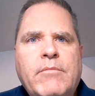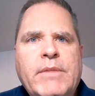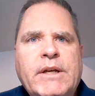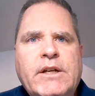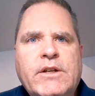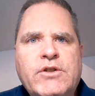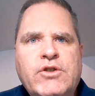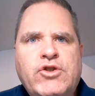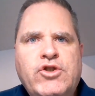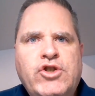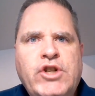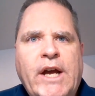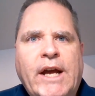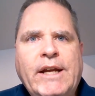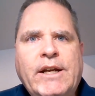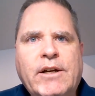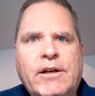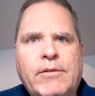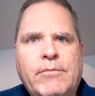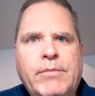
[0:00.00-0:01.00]
Because
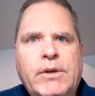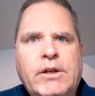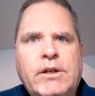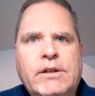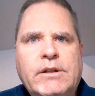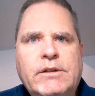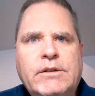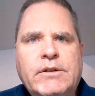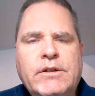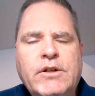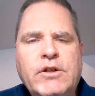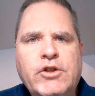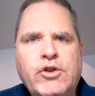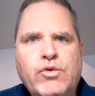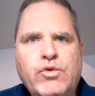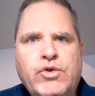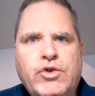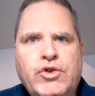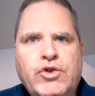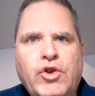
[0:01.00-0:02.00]
Jacob
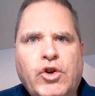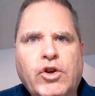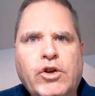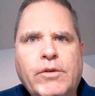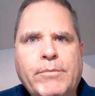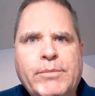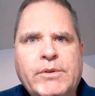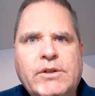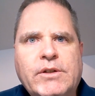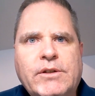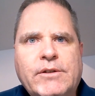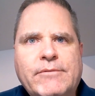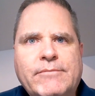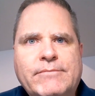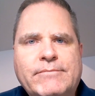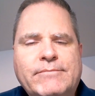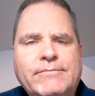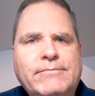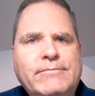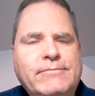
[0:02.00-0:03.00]
usurped,
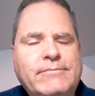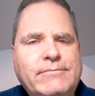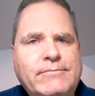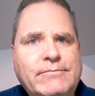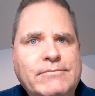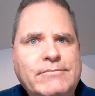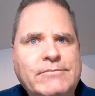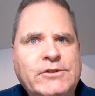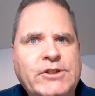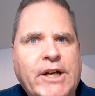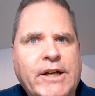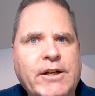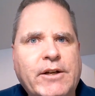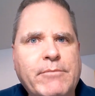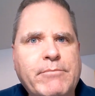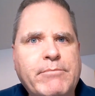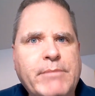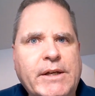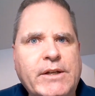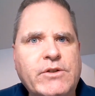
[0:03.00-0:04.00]

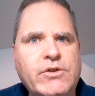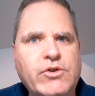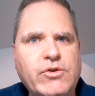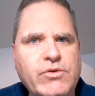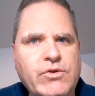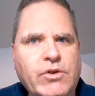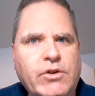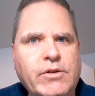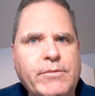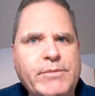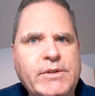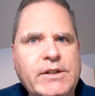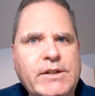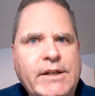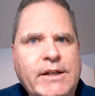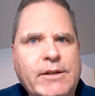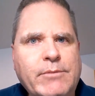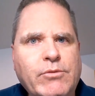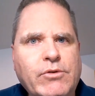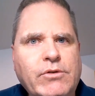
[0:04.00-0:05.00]
Jacob means usurped
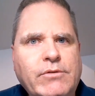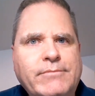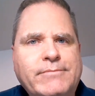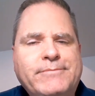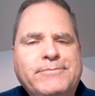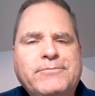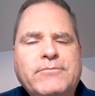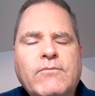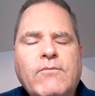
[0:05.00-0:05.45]
in Hebrew,